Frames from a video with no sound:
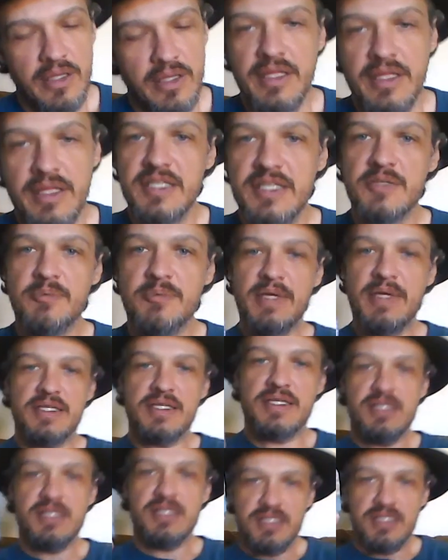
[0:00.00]
These
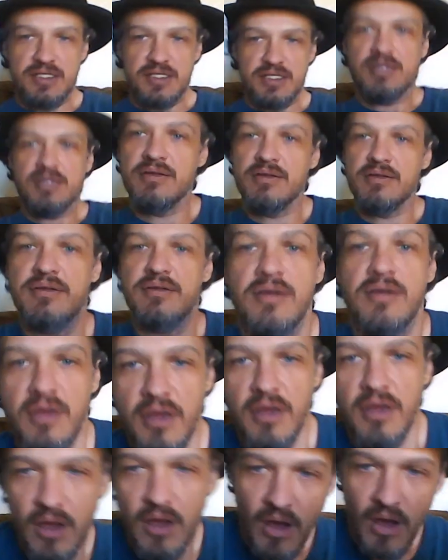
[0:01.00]
pieces
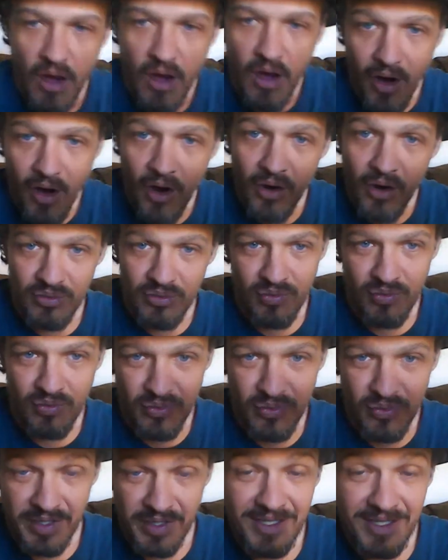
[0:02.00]
are
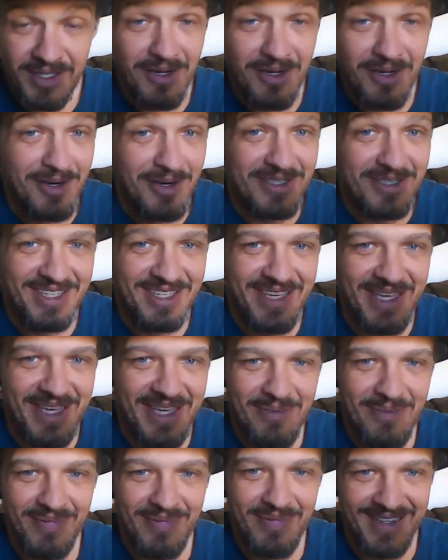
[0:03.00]
really hard to
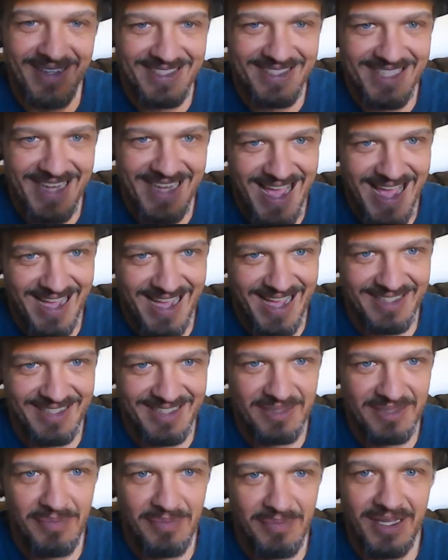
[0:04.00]
keep
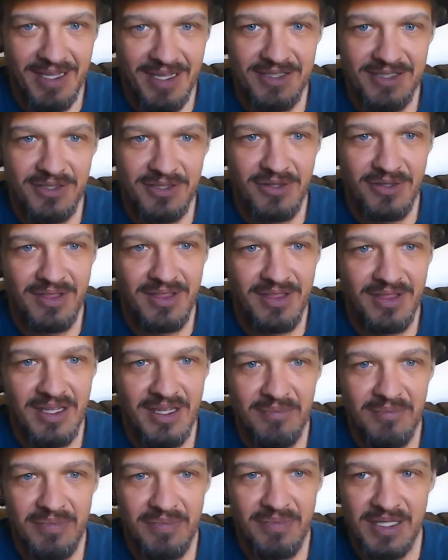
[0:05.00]
intact because they're
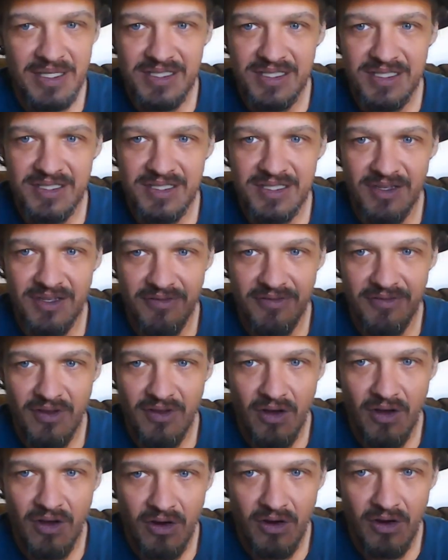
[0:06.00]
thin pieces of
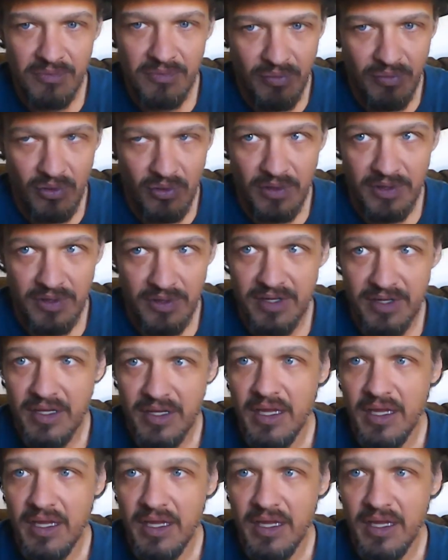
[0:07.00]
cardboard.